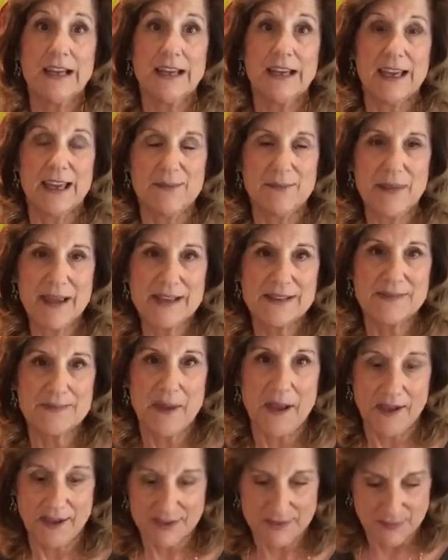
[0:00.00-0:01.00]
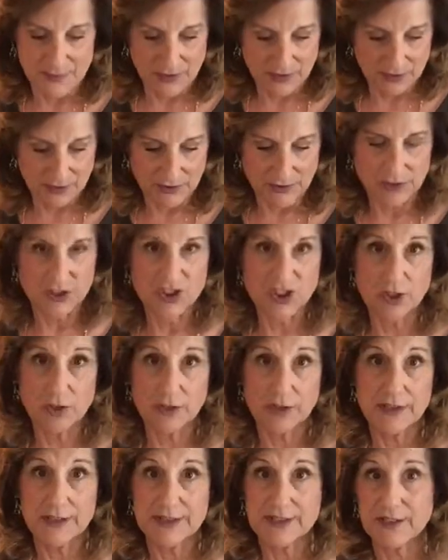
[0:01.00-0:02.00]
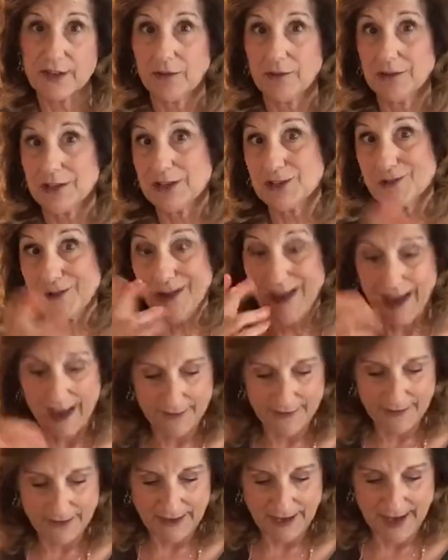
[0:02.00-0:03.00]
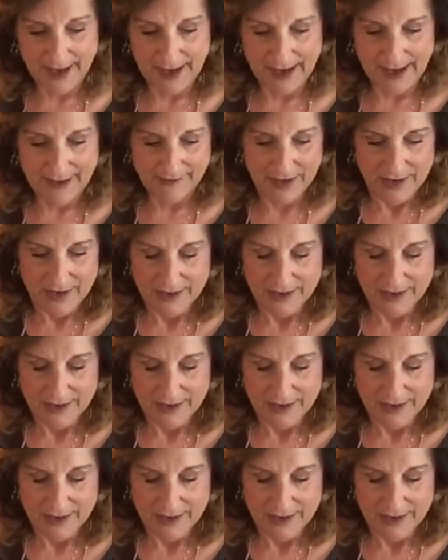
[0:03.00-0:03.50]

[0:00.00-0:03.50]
it makes my husband a little jittery, so we do half and half.